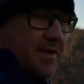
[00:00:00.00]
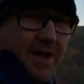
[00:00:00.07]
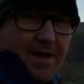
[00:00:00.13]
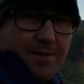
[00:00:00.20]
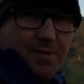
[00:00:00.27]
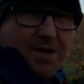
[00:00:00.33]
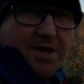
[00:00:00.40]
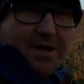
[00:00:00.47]

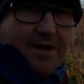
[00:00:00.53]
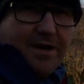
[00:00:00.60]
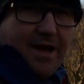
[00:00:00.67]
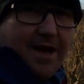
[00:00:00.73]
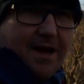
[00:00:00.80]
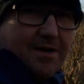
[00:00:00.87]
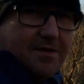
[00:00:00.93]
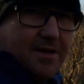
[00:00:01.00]
came here
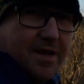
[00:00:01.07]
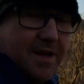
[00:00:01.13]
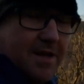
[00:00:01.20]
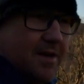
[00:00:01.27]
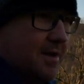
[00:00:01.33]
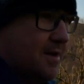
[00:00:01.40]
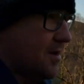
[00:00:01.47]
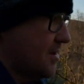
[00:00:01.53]
early,
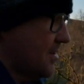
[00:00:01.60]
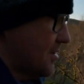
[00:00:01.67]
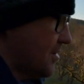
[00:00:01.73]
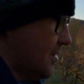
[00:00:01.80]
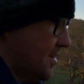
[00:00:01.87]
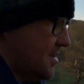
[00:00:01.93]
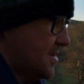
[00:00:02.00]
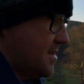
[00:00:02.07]

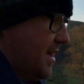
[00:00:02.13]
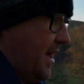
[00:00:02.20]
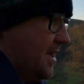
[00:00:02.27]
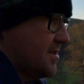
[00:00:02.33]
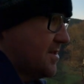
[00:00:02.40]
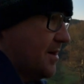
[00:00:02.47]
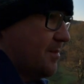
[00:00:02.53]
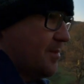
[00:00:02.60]
got
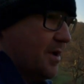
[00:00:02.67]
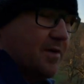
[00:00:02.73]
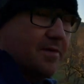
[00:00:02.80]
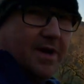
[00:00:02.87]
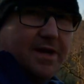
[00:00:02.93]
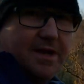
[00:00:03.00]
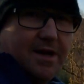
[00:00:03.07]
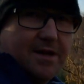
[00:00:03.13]
set up. I
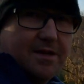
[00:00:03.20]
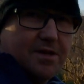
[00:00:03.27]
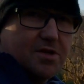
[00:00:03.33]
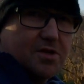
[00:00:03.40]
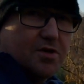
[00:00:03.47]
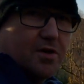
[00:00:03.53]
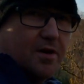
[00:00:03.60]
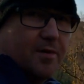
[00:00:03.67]
already had the
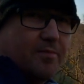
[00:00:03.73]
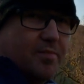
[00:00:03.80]
shot